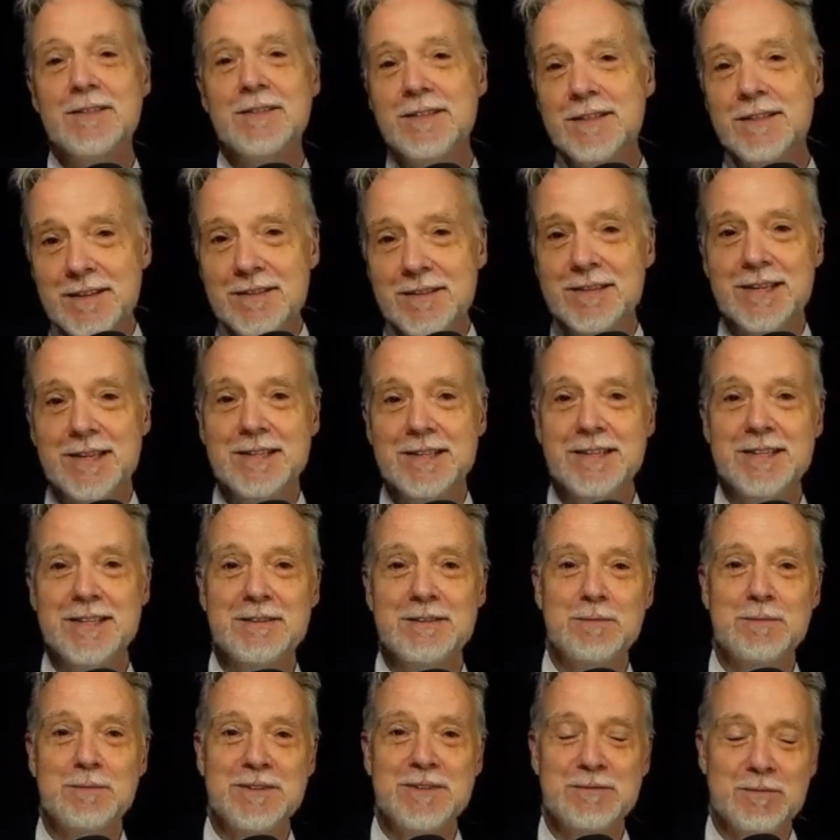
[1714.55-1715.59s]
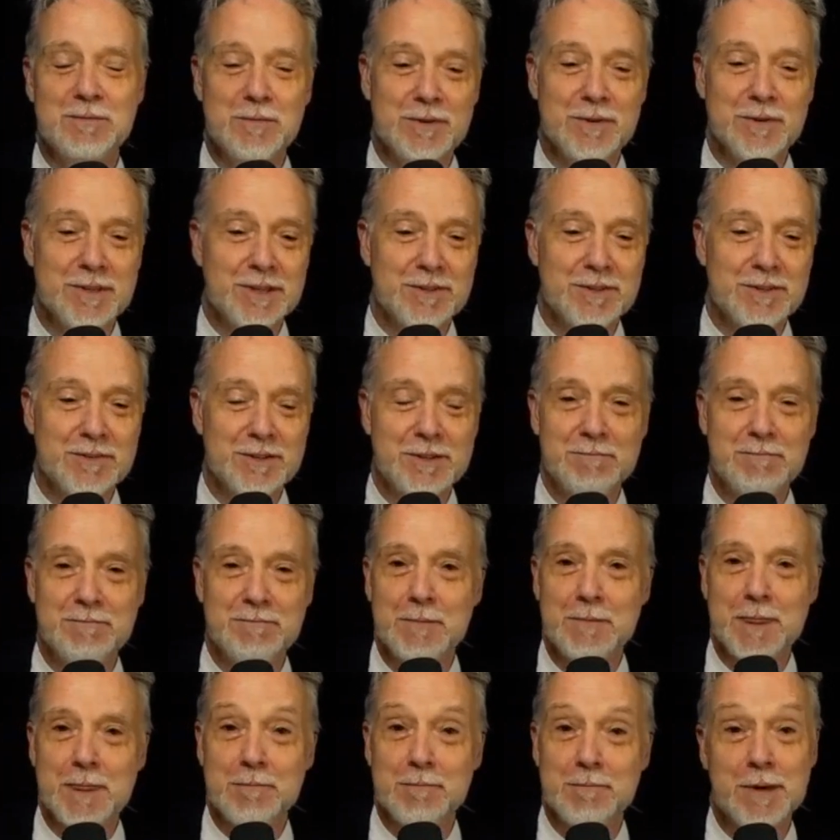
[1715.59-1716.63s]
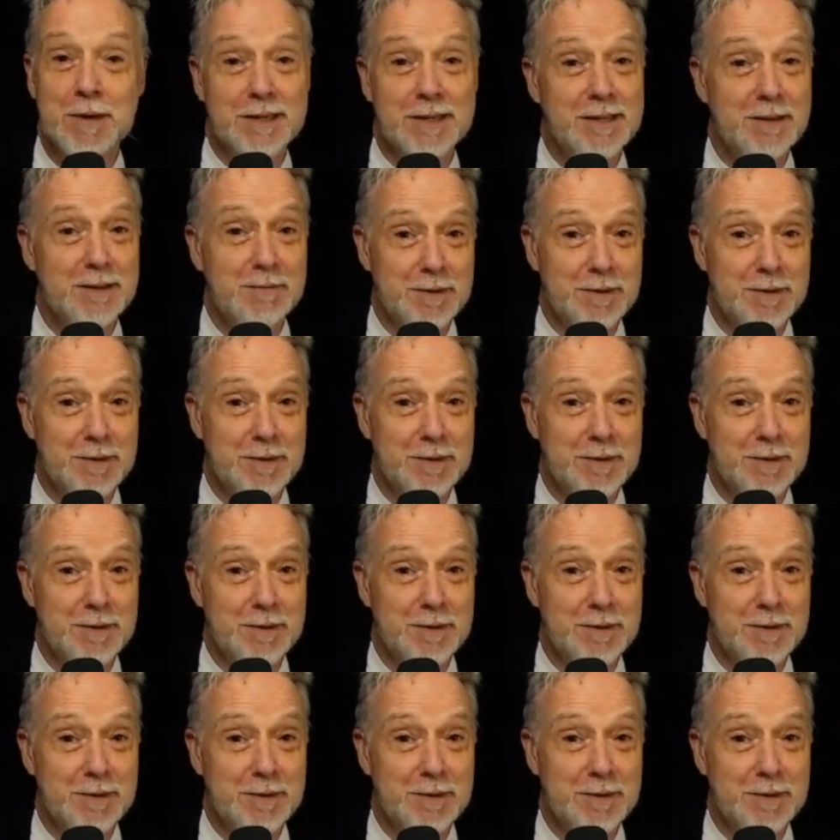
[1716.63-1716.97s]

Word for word: This, I think, will be even more extreme but